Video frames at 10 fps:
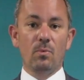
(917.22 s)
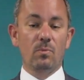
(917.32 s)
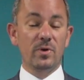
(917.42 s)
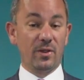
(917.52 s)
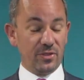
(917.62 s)

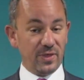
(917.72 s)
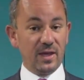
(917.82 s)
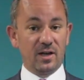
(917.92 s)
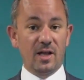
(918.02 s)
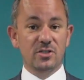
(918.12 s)
Another thing
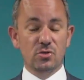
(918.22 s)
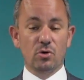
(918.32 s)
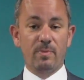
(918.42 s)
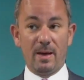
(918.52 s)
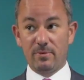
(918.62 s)
I'd like to talk
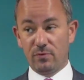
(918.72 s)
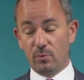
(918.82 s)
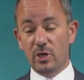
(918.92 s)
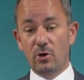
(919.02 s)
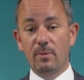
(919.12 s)
about before
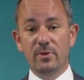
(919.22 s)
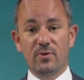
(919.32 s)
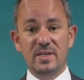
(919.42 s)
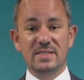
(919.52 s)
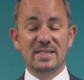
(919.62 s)
we go up the
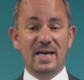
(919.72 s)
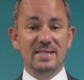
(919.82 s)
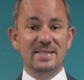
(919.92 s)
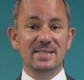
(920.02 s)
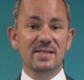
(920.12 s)
green
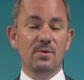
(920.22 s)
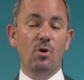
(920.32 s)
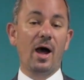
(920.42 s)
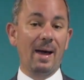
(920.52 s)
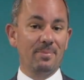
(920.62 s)
stairs is
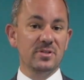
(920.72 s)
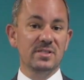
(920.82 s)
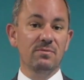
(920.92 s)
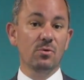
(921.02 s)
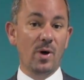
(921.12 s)
what happens
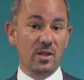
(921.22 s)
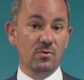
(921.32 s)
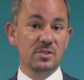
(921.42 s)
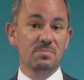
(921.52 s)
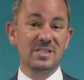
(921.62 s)
if the weather
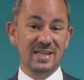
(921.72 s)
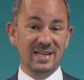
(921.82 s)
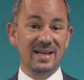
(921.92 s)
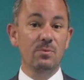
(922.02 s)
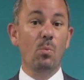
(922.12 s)
is
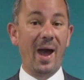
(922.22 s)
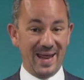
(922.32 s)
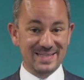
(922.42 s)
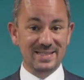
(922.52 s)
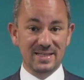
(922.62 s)
particularly wet